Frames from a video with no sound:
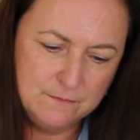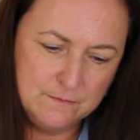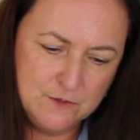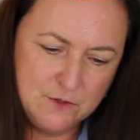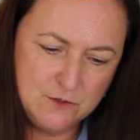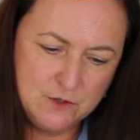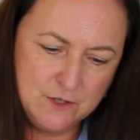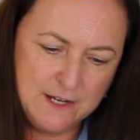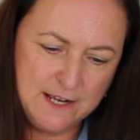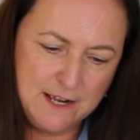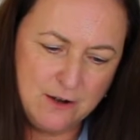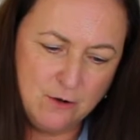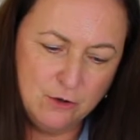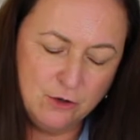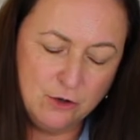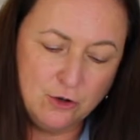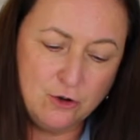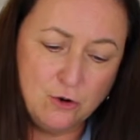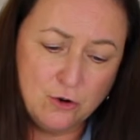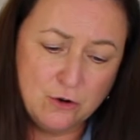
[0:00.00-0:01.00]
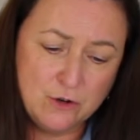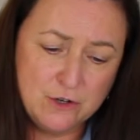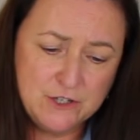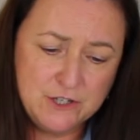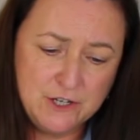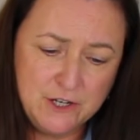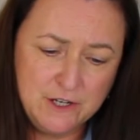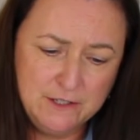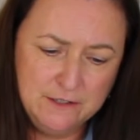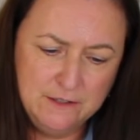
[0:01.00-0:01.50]
sort of get all your corners
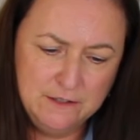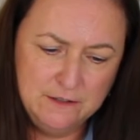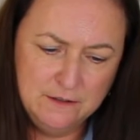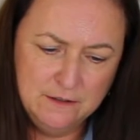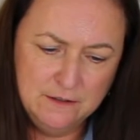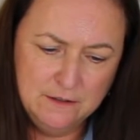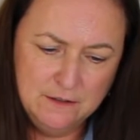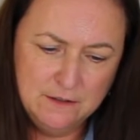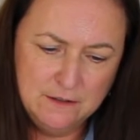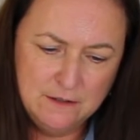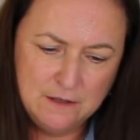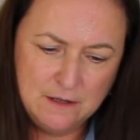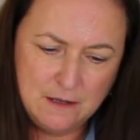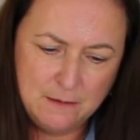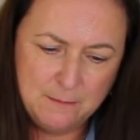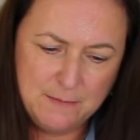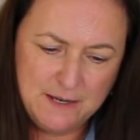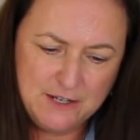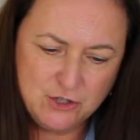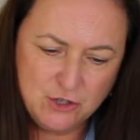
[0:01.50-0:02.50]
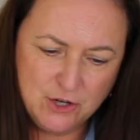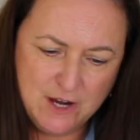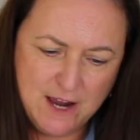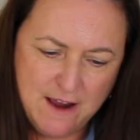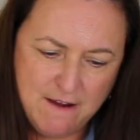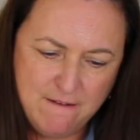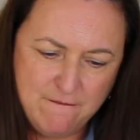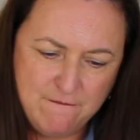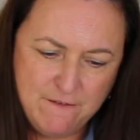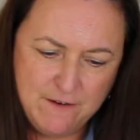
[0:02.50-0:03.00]
down and make sure
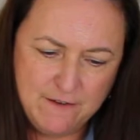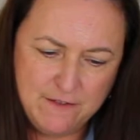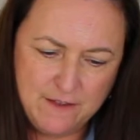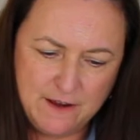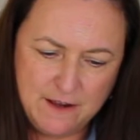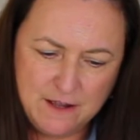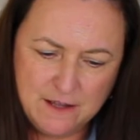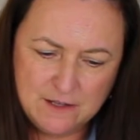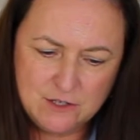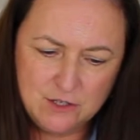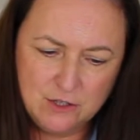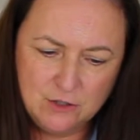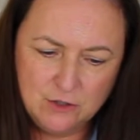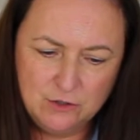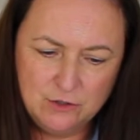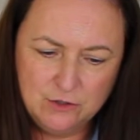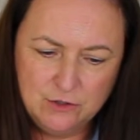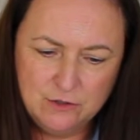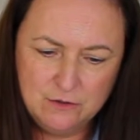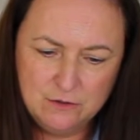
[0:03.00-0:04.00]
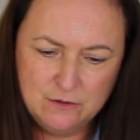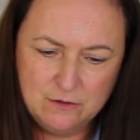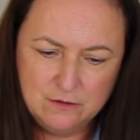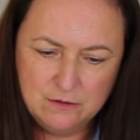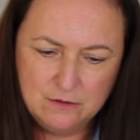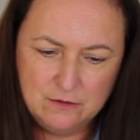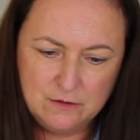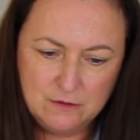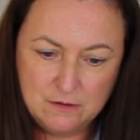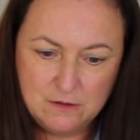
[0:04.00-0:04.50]
everything has glued
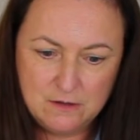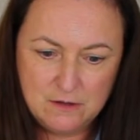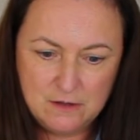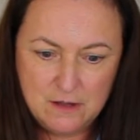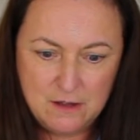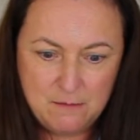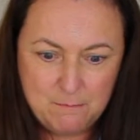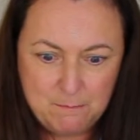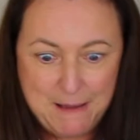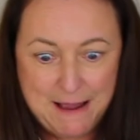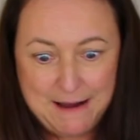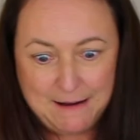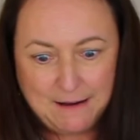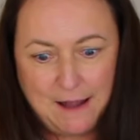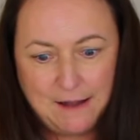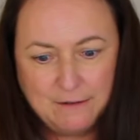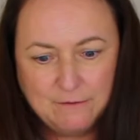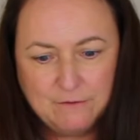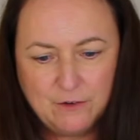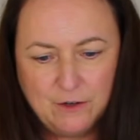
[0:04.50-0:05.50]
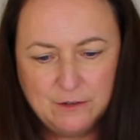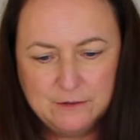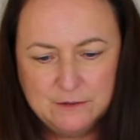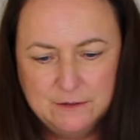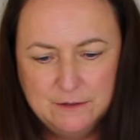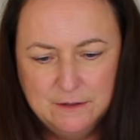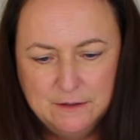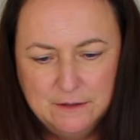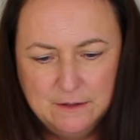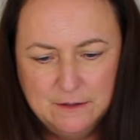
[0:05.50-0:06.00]
back and front.